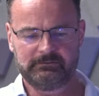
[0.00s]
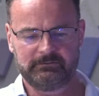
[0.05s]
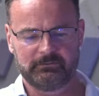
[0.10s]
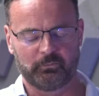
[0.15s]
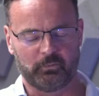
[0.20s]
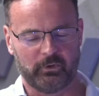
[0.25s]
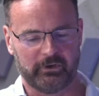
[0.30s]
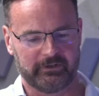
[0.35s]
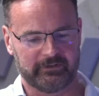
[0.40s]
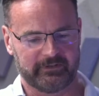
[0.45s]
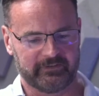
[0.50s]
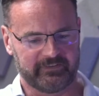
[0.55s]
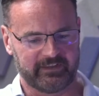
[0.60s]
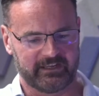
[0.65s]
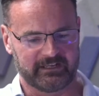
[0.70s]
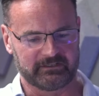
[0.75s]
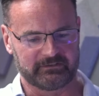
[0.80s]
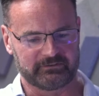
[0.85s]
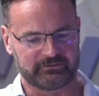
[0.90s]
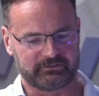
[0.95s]
One of the
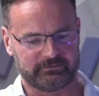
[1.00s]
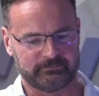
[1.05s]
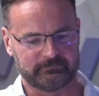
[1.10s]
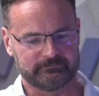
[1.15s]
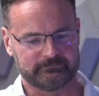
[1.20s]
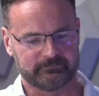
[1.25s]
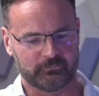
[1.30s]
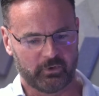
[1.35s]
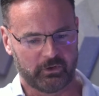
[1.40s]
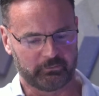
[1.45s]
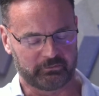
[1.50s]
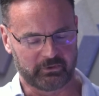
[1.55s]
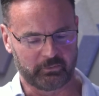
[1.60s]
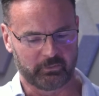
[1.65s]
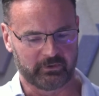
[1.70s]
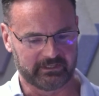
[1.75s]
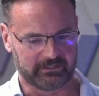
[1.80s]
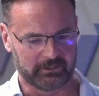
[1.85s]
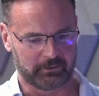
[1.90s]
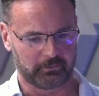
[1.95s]
things obviously
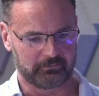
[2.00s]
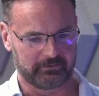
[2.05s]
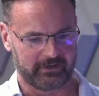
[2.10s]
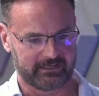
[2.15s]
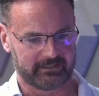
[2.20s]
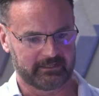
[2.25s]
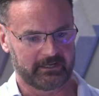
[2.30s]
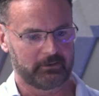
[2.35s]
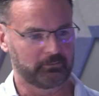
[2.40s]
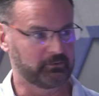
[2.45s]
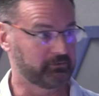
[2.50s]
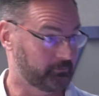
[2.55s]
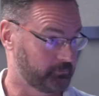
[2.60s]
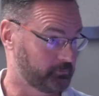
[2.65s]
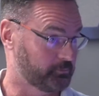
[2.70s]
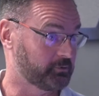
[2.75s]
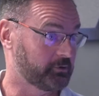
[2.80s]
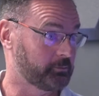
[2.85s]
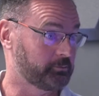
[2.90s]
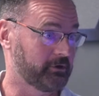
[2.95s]
we do at Radar
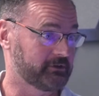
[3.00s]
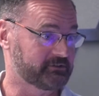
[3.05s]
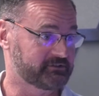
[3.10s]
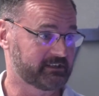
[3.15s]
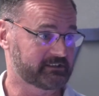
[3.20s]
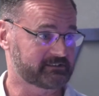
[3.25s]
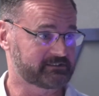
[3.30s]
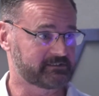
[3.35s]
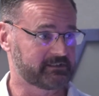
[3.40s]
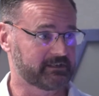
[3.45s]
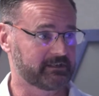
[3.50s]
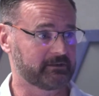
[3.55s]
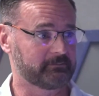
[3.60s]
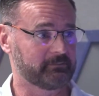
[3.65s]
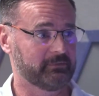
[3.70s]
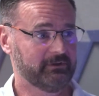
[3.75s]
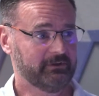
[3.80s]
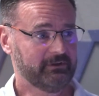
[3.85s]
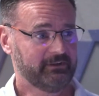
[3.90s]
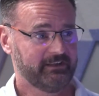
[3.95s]
with the projects team
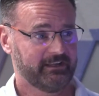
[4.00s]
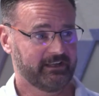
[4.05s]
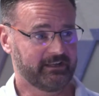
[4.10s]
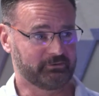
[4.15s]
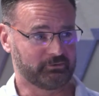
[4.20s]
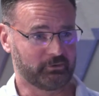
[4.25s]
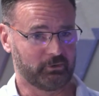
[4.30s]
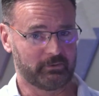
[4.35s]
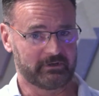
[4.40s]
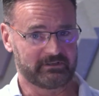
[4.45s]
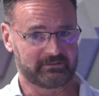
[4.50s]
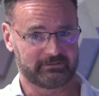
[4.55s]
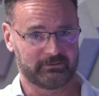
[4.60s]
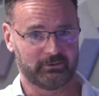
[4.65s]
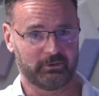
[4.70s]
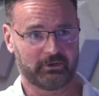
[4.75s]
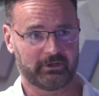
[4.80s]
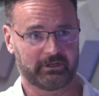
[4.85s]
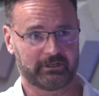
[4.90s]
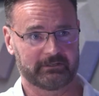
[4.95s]
is always
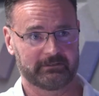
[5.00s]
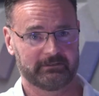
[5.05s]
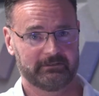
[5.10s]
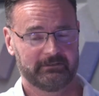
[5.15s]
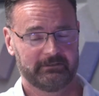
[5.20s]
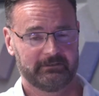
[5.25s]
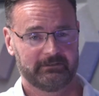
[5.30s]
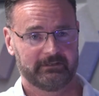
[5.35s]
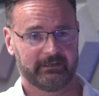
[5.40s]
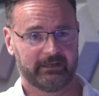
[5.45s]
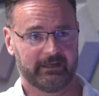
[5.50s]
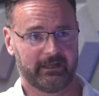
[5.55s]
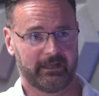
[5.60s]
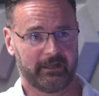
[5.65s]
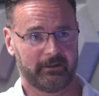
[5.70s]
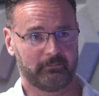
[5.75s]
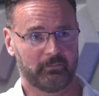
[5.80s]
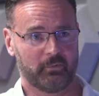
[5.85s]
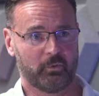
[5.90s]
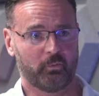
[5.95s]
look at
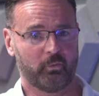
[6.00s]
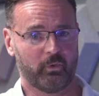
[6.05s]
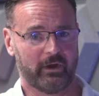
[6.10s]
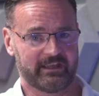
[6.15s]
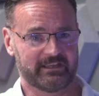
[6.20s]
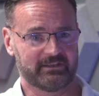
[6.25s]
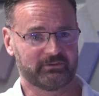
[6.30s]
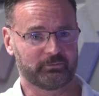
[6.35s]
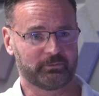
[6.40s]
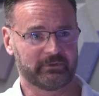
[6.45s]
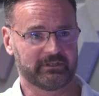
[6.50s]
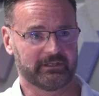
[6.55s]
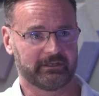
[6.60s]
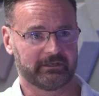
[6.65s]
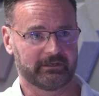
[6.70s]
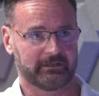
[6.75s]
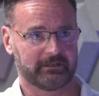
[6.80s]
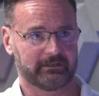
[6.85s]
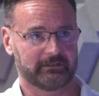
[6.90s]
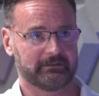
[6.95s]
ways we
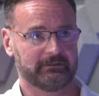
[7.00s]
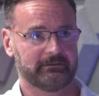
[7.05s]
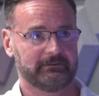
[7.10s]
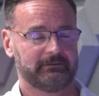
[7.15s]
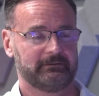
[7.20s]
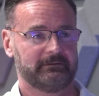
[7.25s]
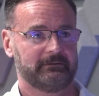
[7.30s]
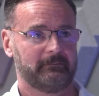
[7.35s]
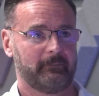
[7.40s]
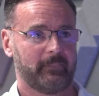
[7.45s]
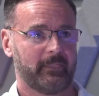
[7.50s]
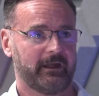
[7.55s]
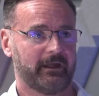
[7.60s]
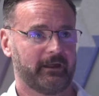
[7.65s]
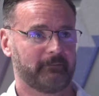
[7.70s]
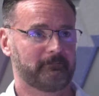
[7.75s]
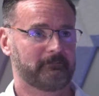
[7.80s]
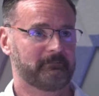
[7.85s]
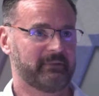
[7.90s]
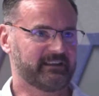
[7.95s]
can
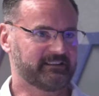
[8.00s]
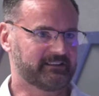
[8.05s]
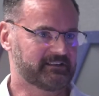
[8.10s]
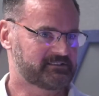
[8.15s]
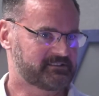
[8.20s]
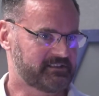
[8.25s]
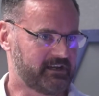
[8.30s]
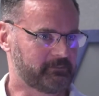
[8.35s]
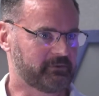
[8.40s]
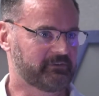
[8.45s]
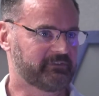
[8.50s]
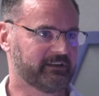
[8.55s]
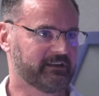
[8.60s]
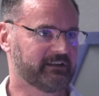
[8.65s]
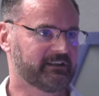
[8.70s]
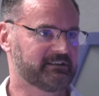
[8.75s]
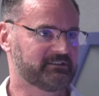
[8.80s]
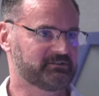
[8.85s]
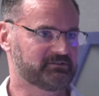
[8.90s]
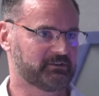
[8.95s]
make this type of thing
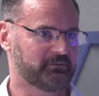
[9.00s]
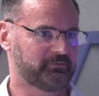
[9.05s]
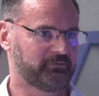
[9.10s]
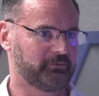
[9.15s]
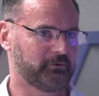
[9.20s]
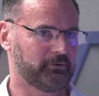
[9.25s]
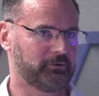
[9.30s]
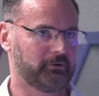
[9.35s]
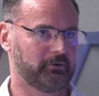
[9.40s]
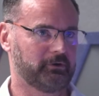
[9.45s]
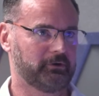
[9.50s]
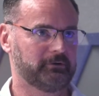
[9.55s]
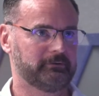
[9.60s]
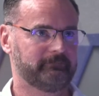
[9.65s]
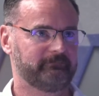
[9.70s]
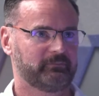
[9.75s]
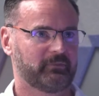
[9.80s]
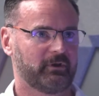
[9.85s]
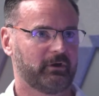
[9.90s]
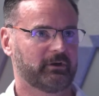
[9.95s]
easier for
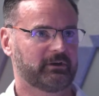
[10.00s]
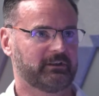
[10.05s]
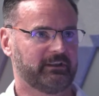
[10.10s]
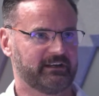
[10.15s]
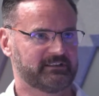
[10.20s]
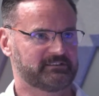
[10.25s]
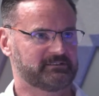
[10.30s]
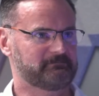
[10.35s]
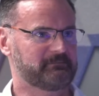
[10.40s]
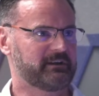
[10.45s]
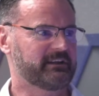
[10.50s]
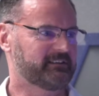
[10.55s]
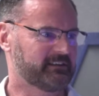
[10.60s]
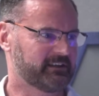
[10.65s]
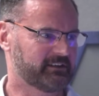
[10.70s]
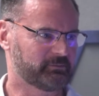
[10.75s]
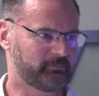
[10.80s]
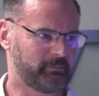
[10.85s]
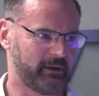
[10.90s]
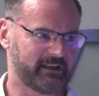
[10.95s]
our clients and make
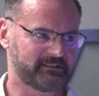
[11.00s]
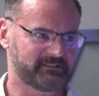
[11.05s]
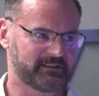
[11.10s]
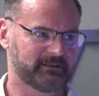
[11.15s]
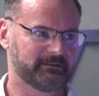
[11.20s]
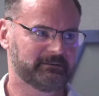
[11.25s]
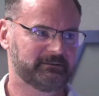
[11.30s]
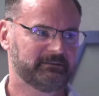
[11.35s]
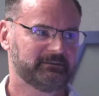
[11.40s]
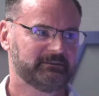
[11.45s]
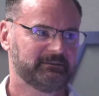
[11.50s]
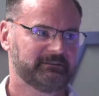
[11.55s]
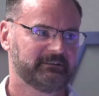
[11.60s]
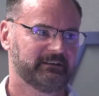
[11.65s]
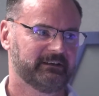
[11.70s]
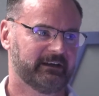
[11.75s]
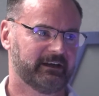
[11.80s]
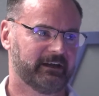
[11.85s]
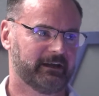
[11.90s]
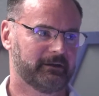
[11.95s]
things better
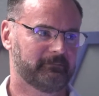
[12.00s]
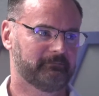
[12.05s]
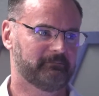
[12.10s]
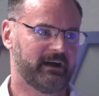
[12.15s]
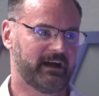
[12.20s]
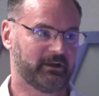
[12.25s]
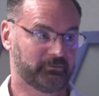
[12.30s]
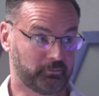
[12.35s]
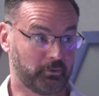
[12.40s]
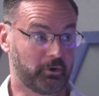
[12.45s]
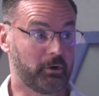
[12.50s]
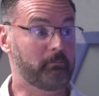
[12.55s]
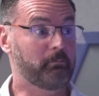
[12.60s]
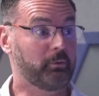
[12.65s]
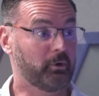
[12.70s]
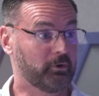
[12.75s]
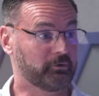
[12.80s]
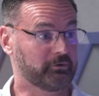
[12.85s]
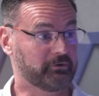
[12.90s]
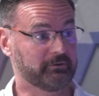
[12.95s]
as we're
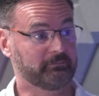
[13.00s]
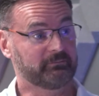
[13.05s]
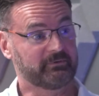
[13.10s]
onboarding them.